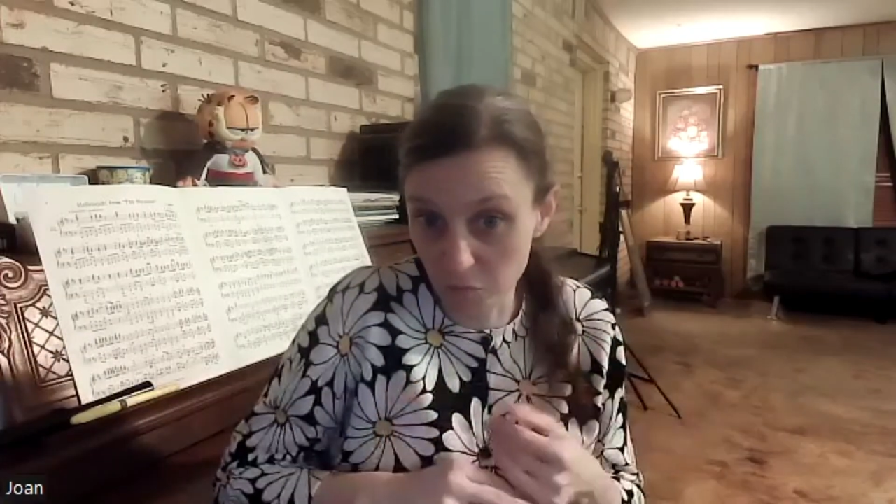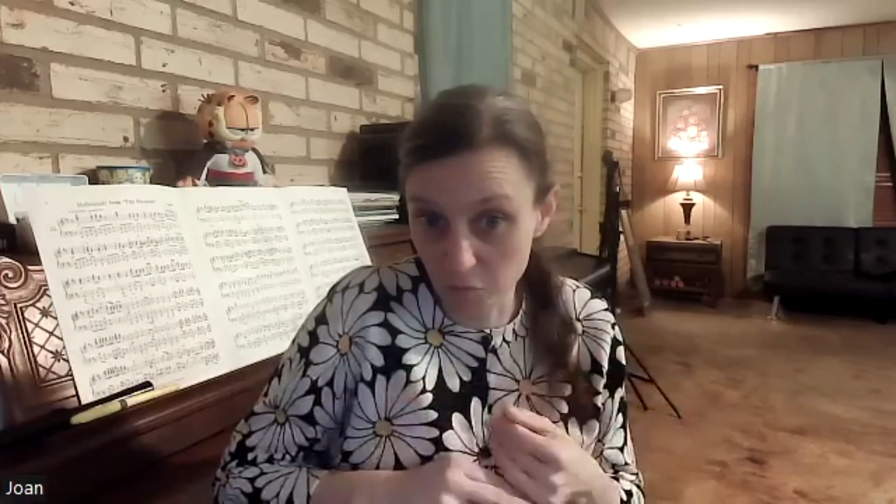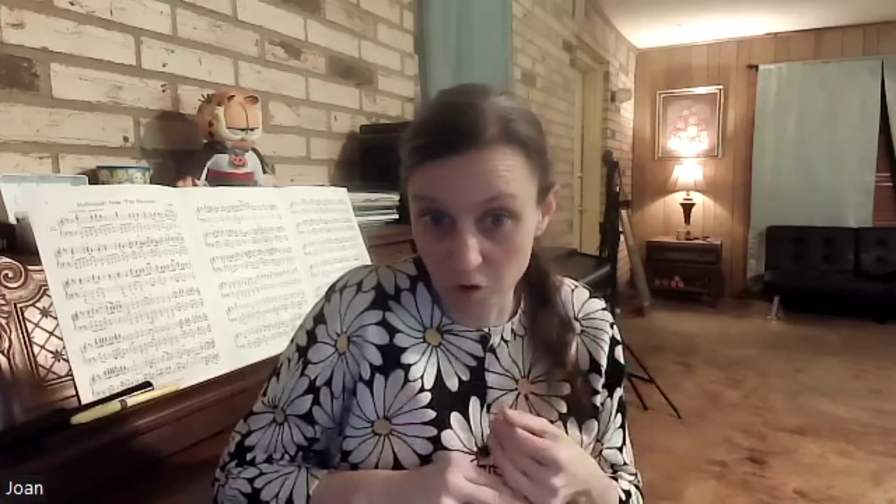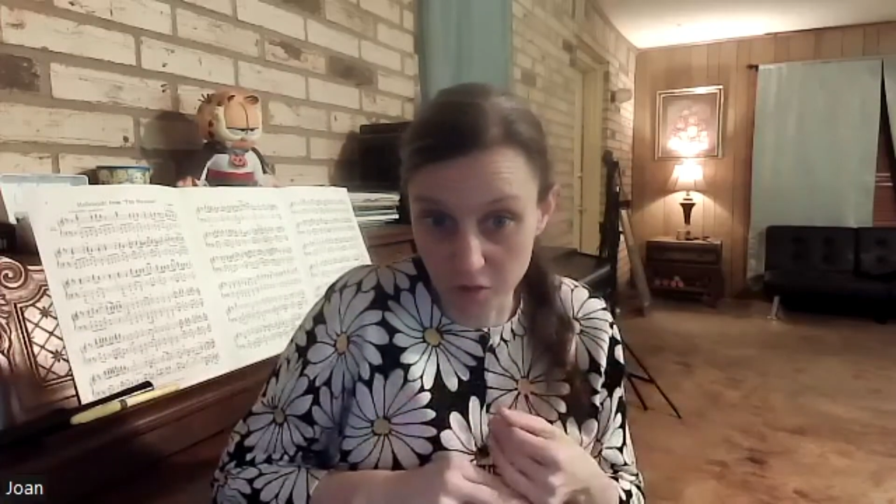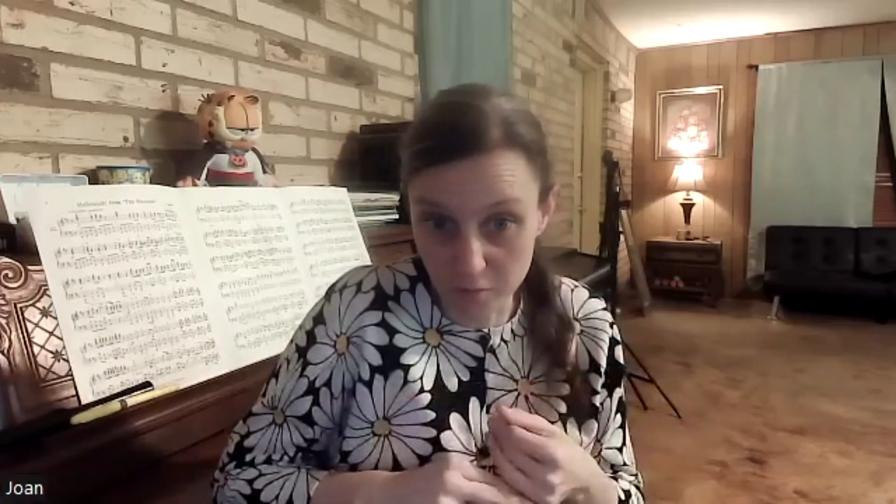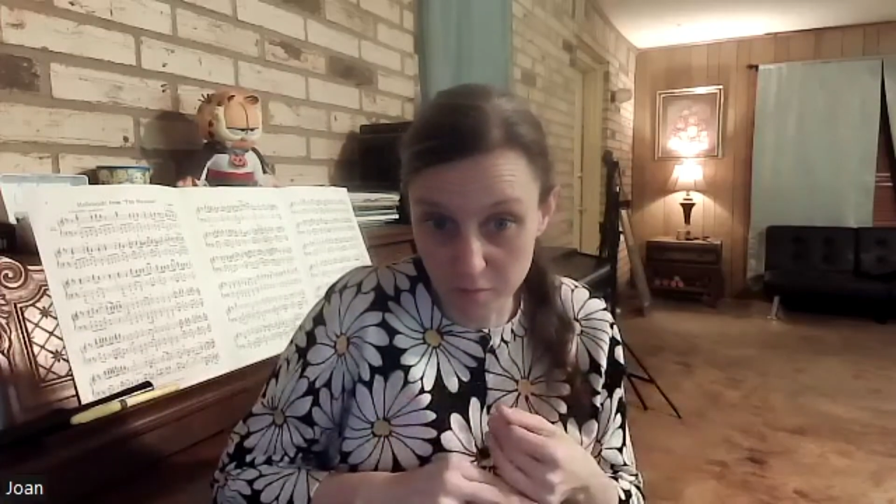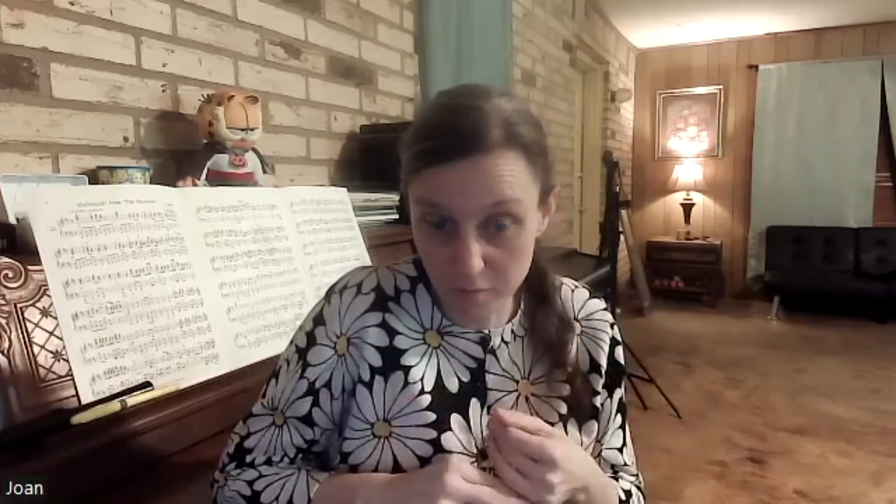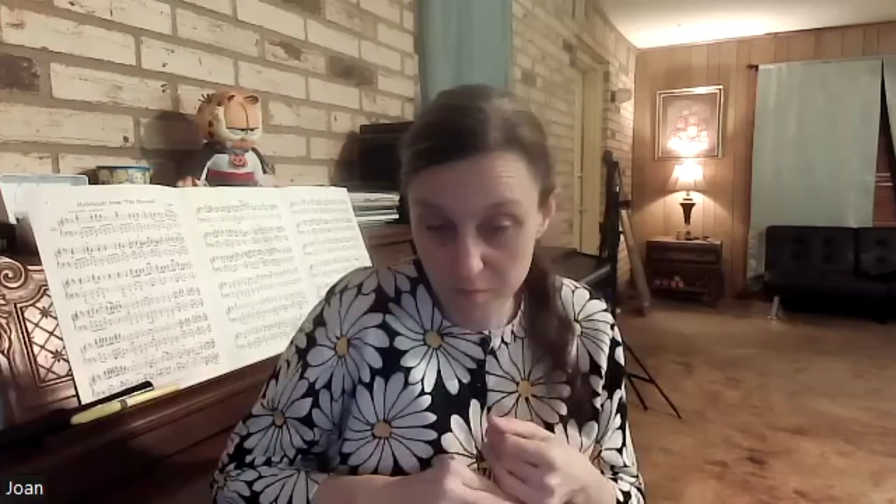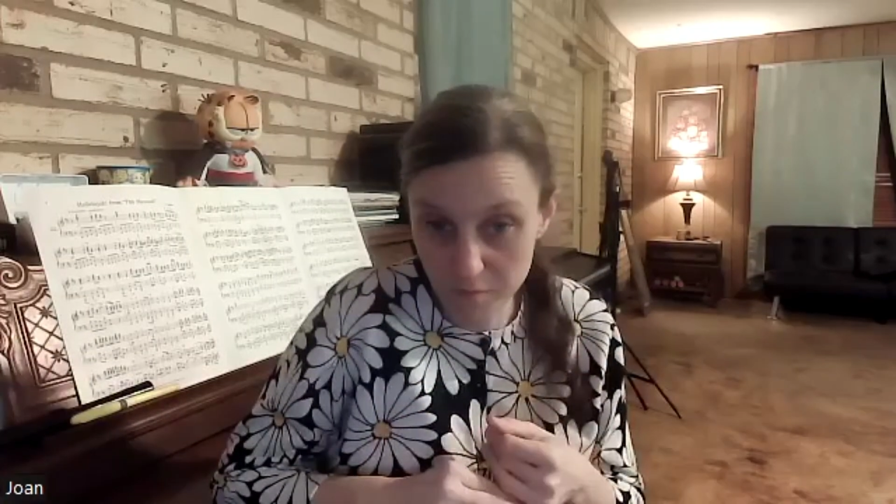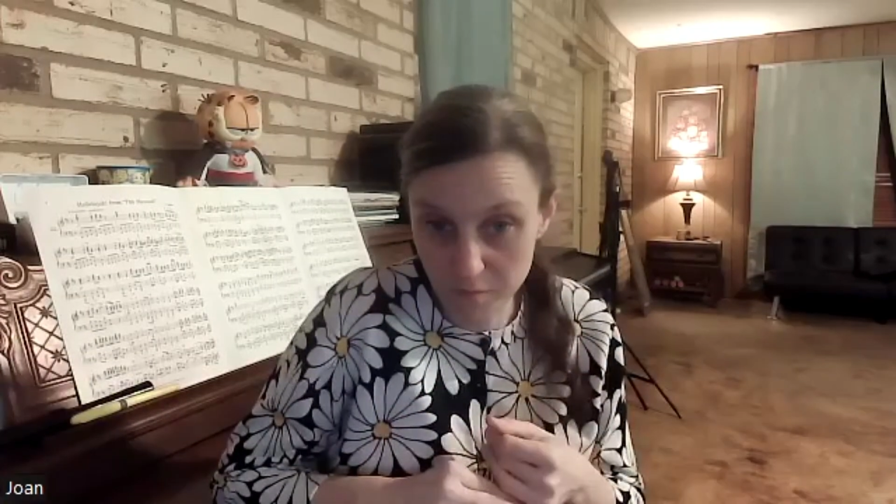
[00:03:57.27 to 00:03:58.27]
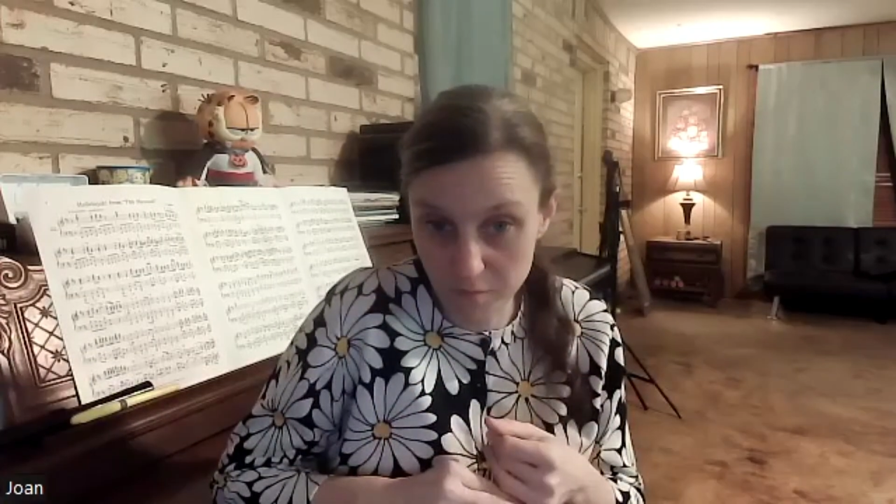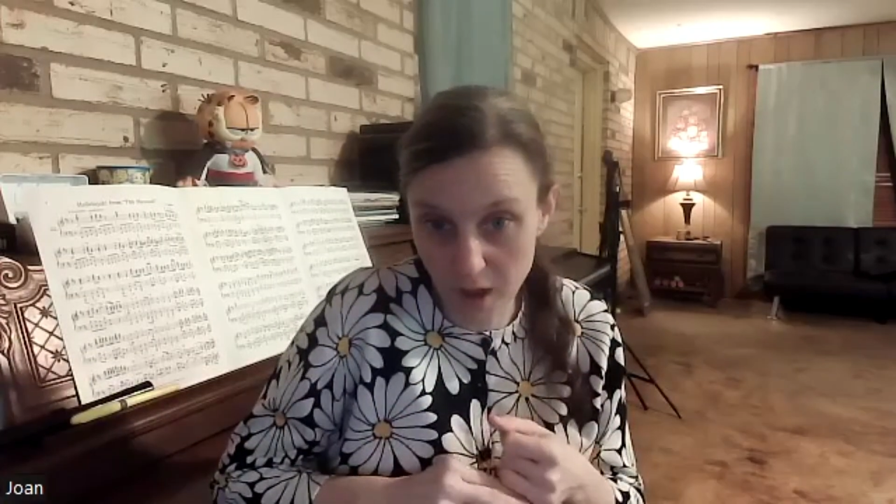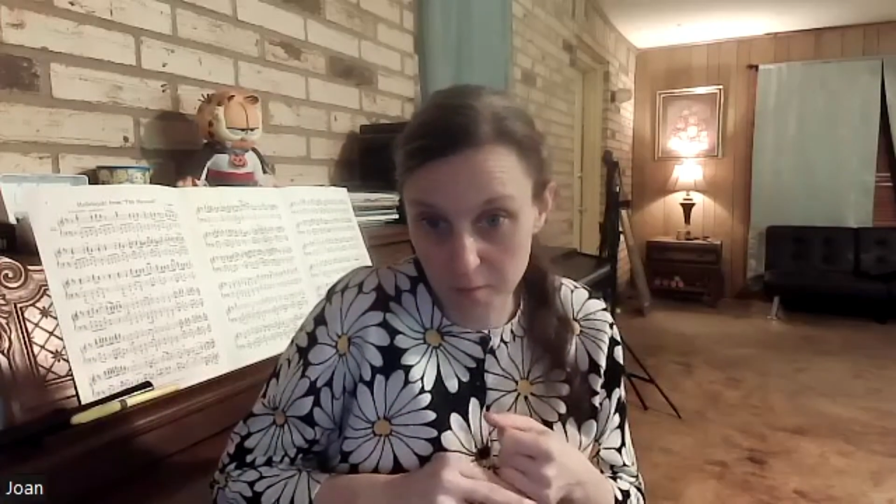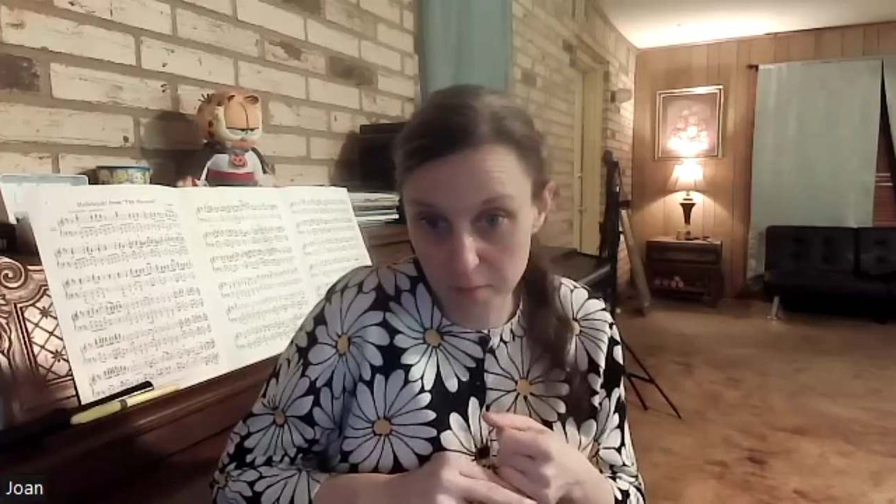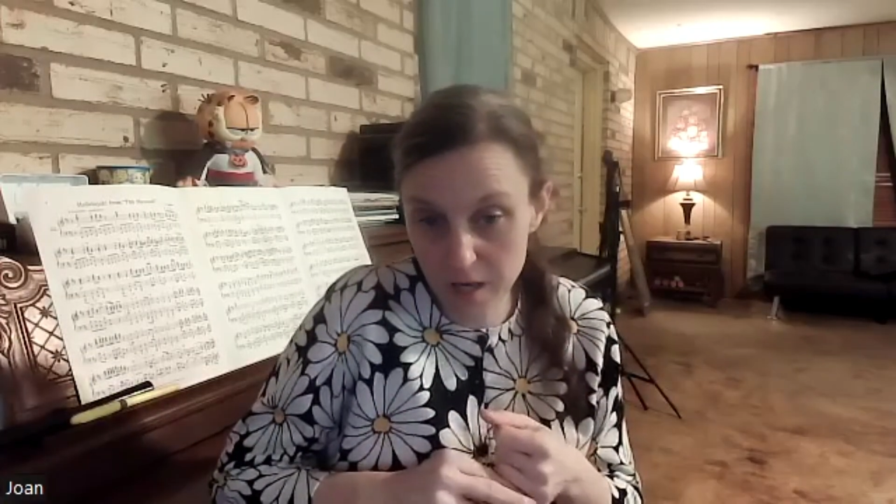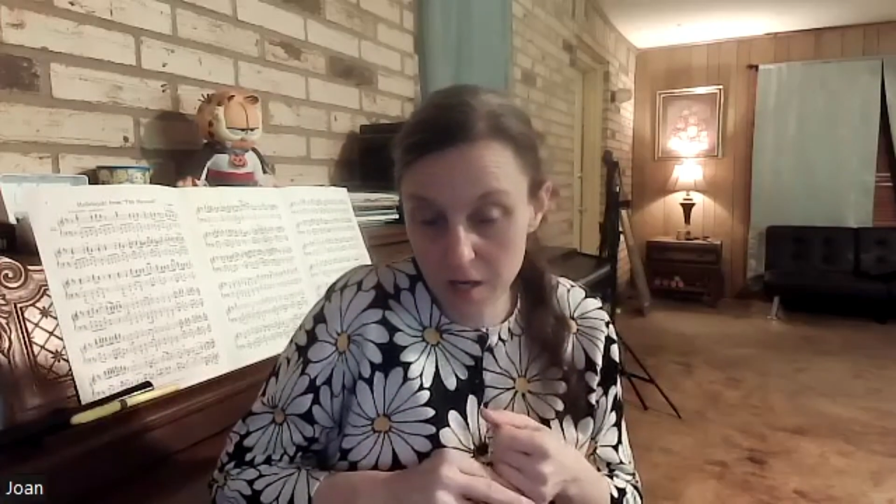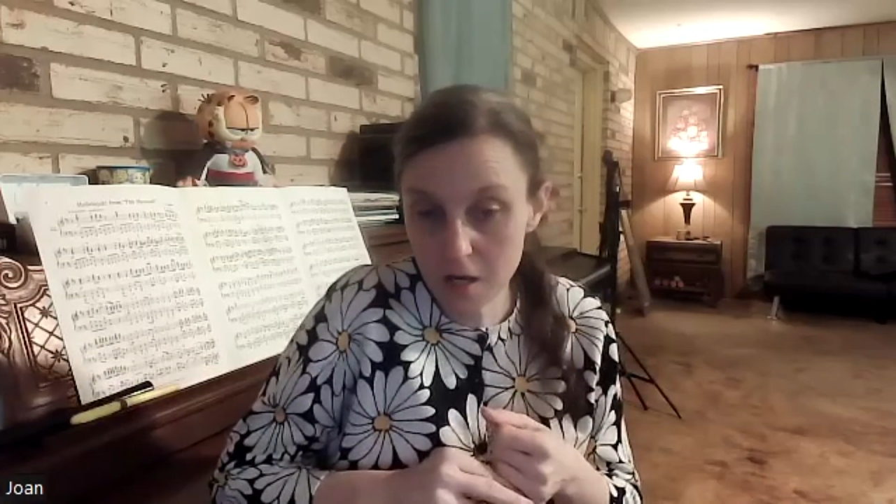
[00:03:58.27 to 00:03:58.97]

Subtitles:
rhythm, maybe